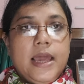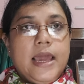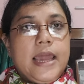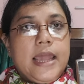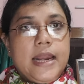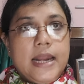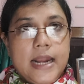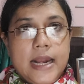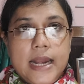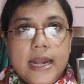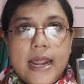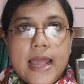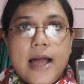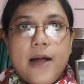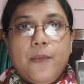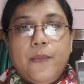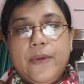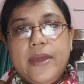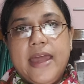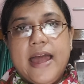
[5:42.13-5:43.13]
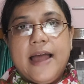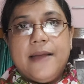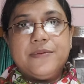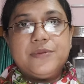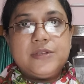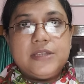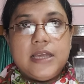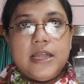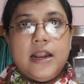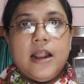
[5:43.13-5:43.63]
In India, we have
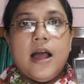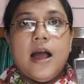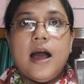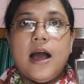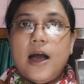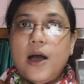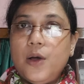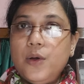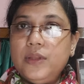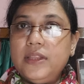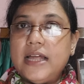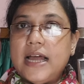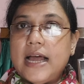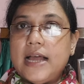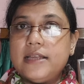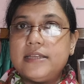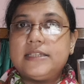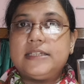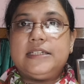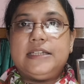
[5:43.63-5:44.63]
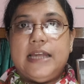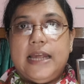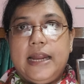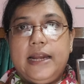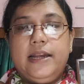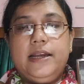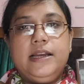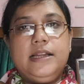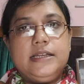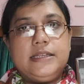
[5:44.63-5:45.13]
seen how the
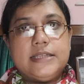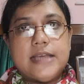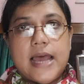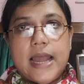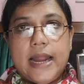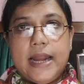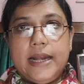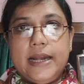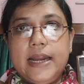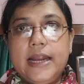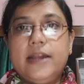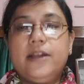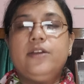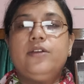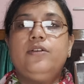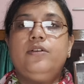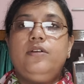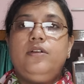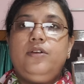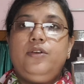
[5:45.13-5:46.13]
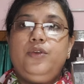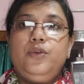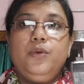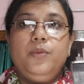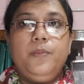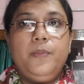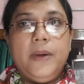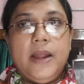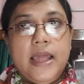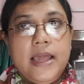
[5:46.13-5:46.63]
state decided to
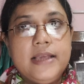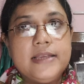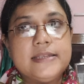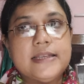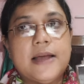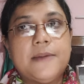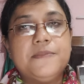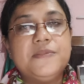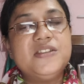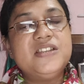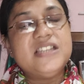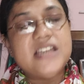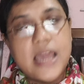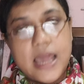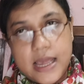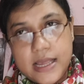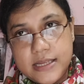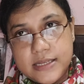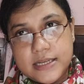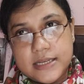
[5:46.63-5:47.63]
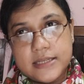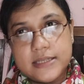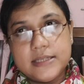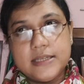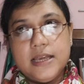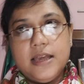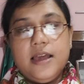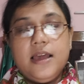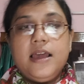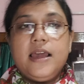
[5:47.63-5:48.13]
bring some changes
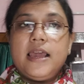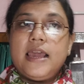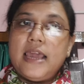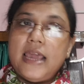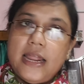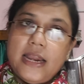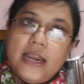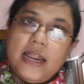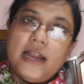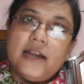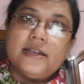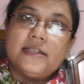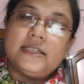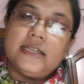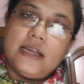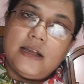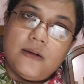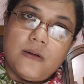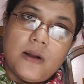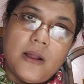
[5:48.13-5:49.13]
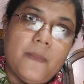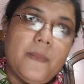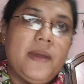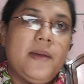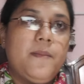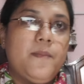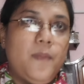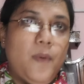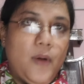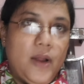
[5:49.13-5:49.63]
in its
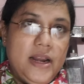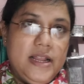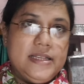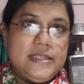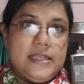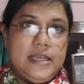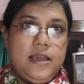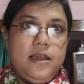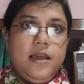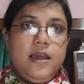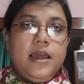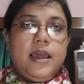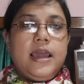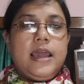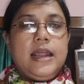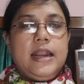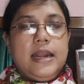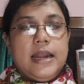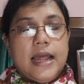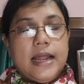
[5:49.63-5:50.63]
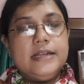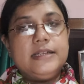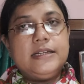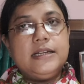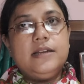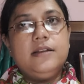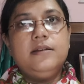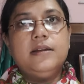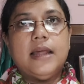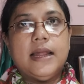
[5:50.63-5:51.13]
economic policy in
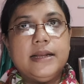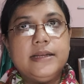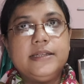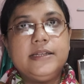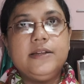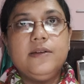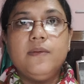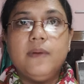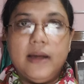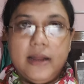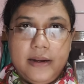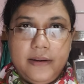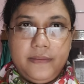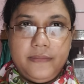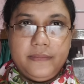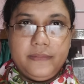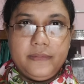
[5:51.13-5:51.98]
1991.